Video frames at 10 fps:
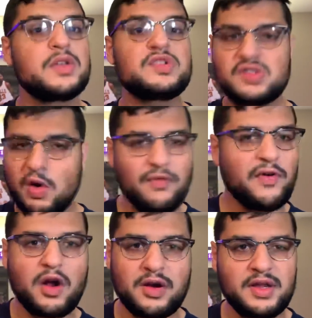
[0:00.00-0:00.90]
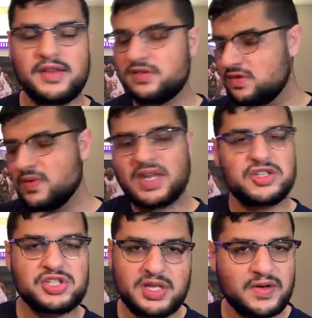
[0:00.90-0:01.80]
so far doing
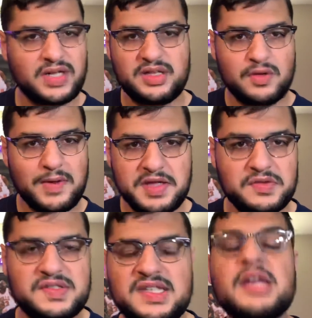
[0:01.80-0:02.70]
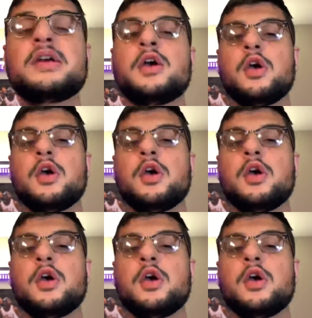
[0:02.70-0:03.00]
engineering at UIUC